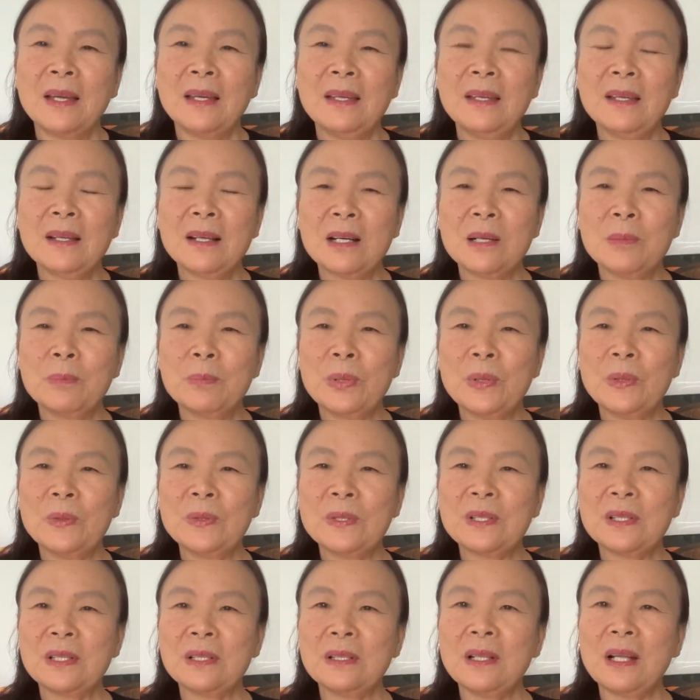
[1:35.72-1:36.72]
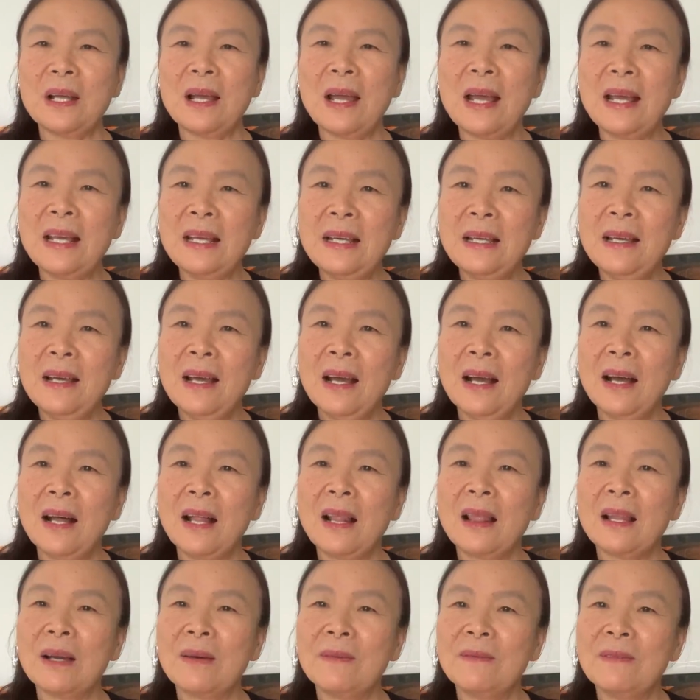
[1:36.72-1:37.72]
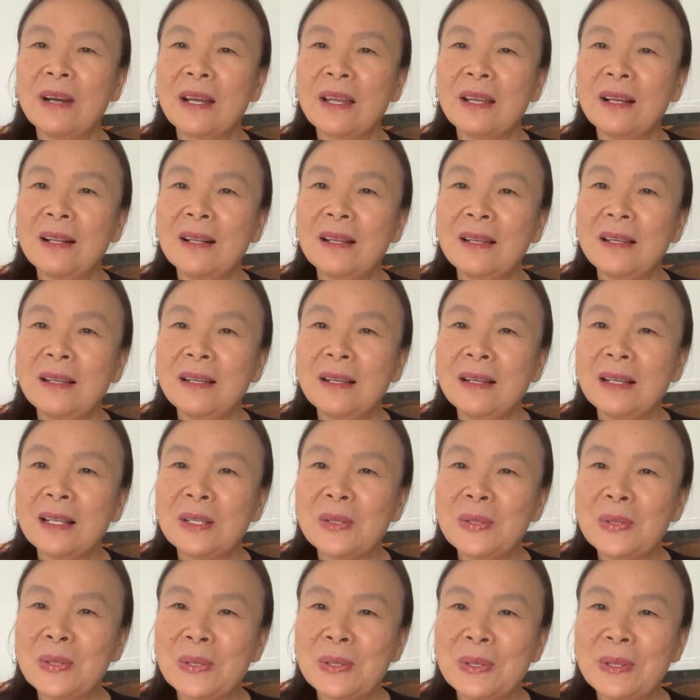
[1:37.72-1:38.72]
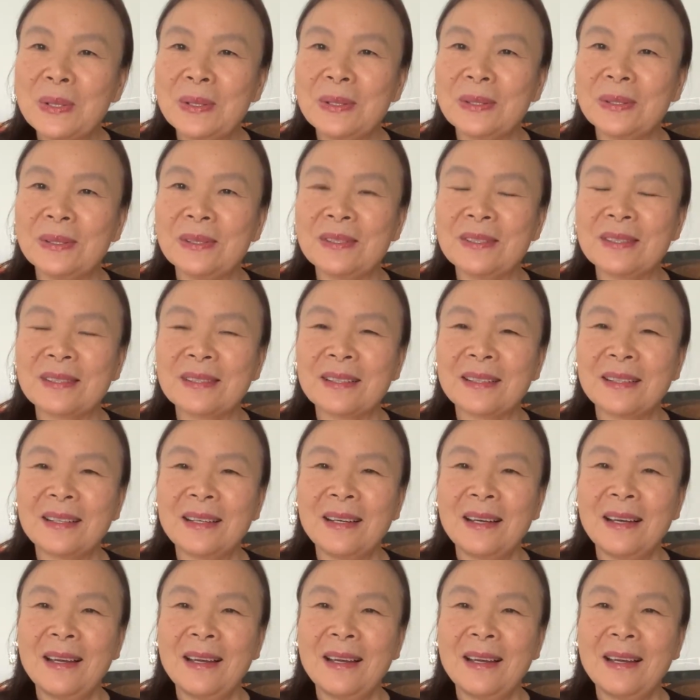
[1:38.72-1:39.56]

He composed 8 violin concertos,